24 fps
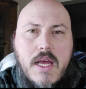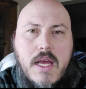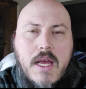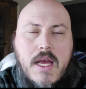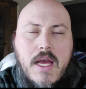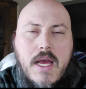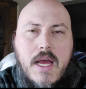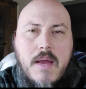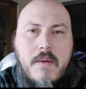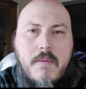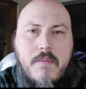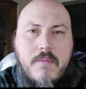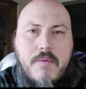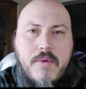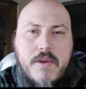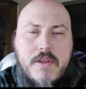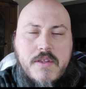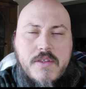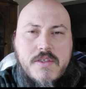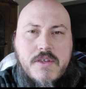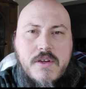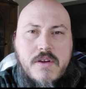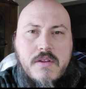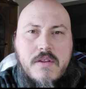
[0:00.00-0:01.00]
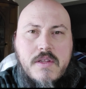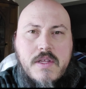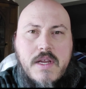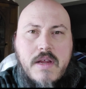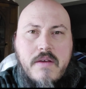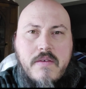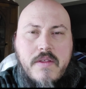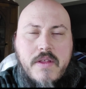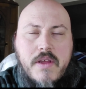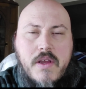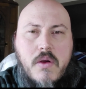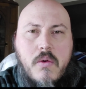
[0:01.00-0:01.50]
I'm pretty certain that
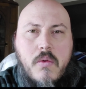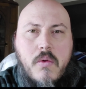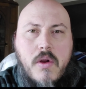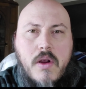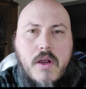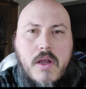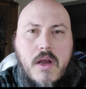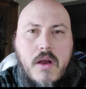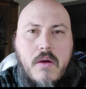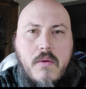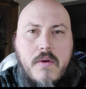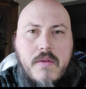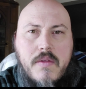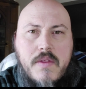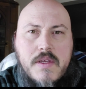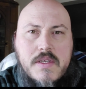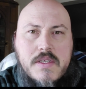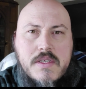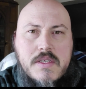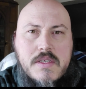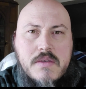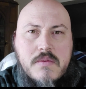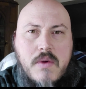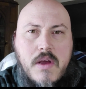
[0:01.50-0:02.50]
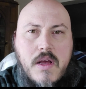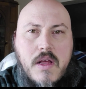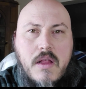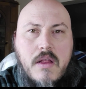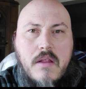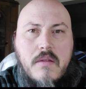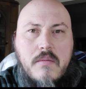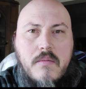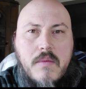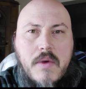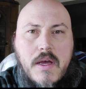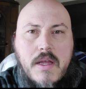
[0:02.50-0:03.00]
everything will work out with this as well.
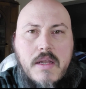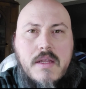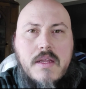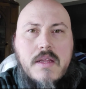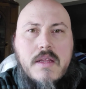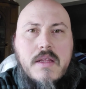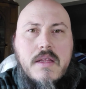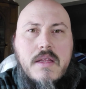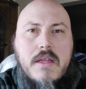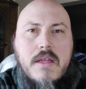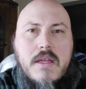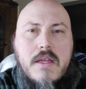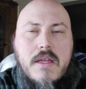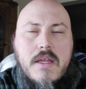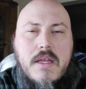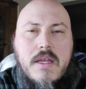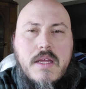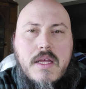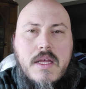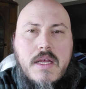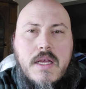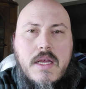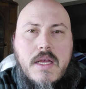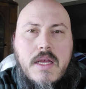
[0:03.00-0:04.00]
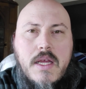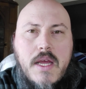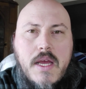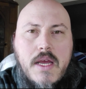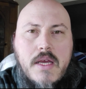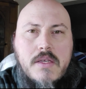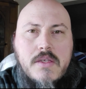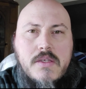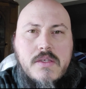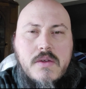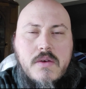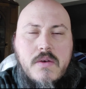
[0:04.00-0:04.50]
But yeah,
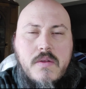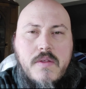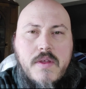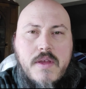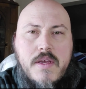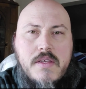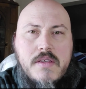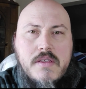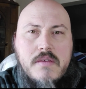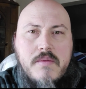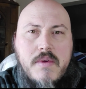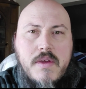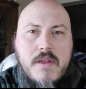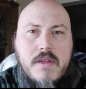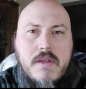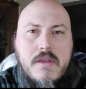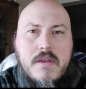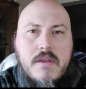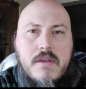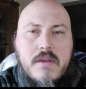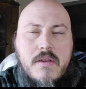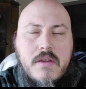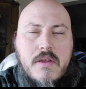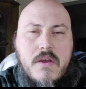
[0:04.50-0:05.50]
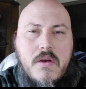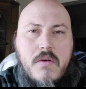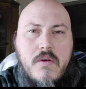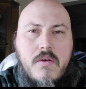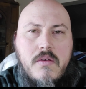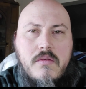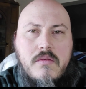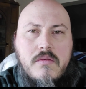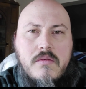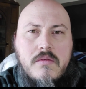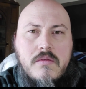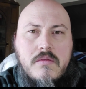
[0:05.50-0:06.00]
so things have been
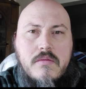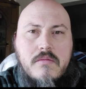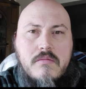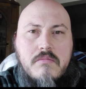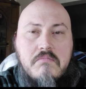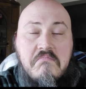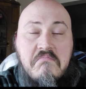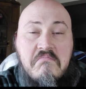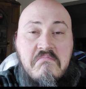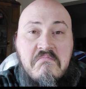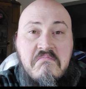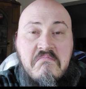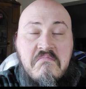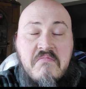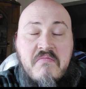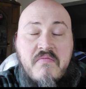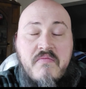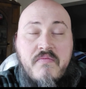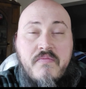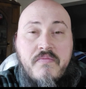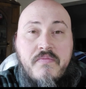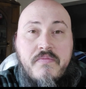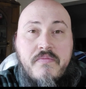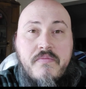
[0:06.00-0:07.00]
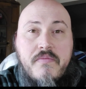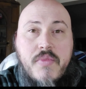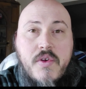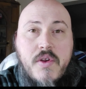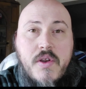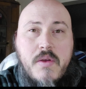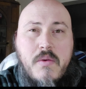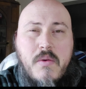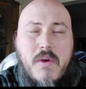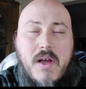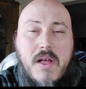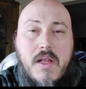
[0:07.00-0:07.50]
going
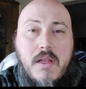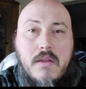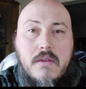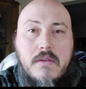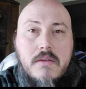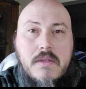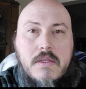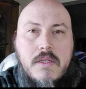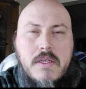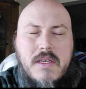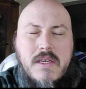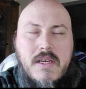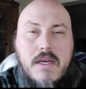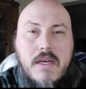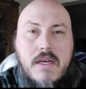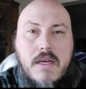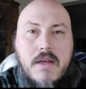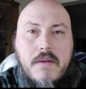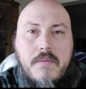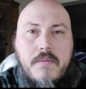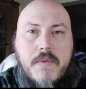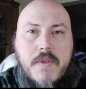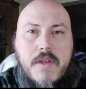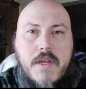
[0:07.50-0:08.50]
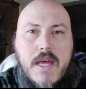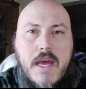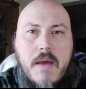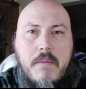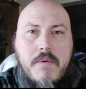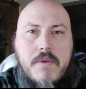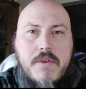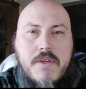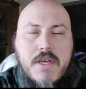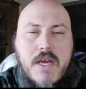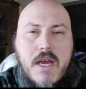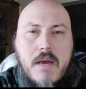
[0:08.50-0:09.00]
pretty well. The uh, the
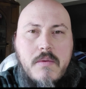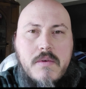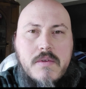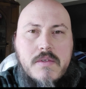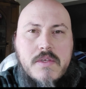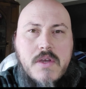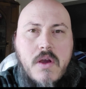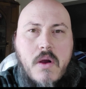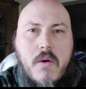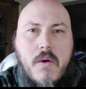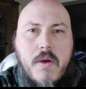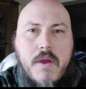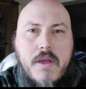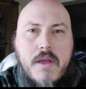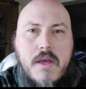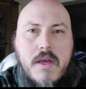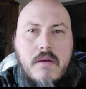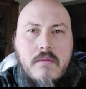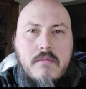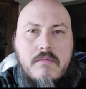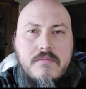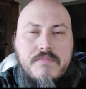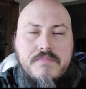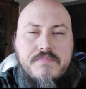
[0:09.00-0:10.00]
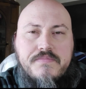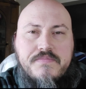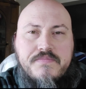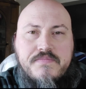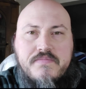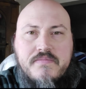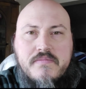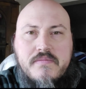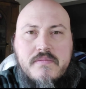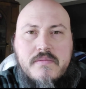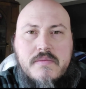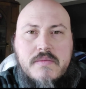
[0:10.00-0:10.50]
NAPA job is going. Um,
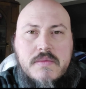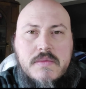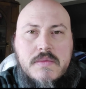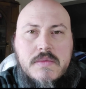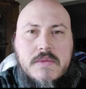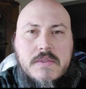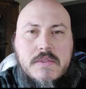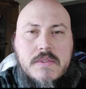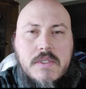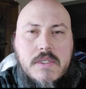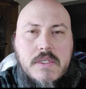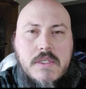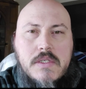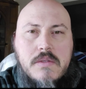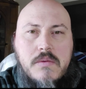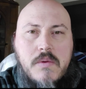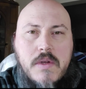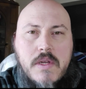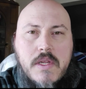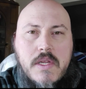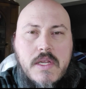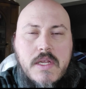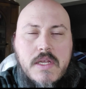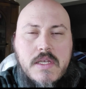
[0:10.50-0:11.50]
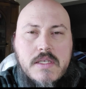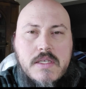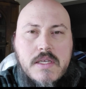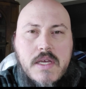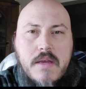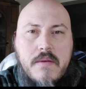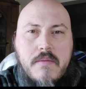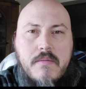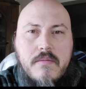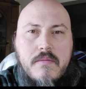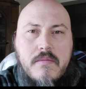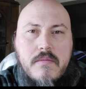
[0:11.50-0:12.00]
it is what it is.
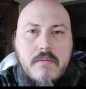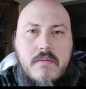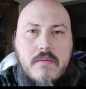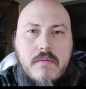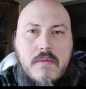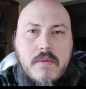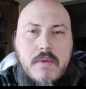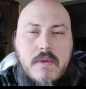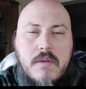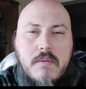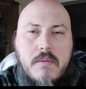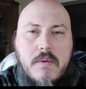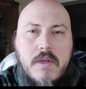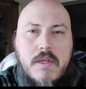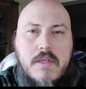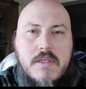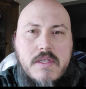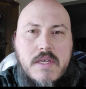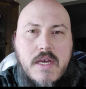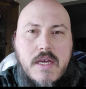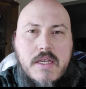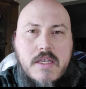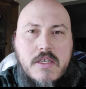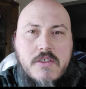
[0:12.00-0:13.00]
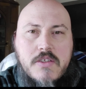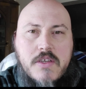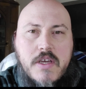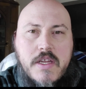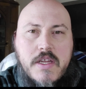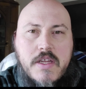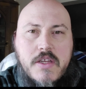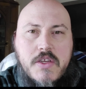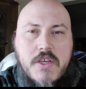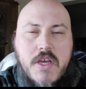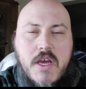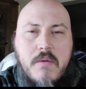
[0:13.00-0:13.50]
I'm I mean, it's not an
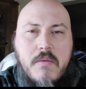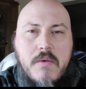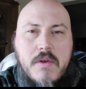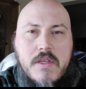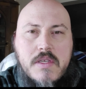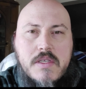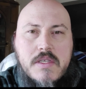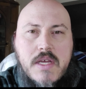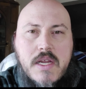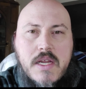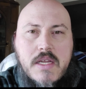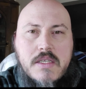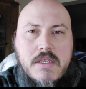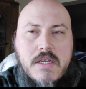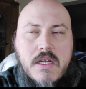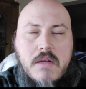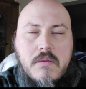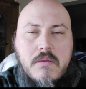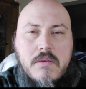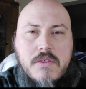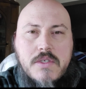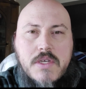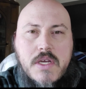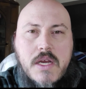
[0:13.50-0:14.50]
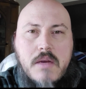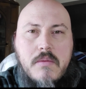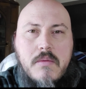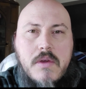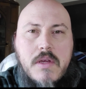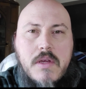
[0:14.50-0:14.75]
exciting job, but it's not a terrible job.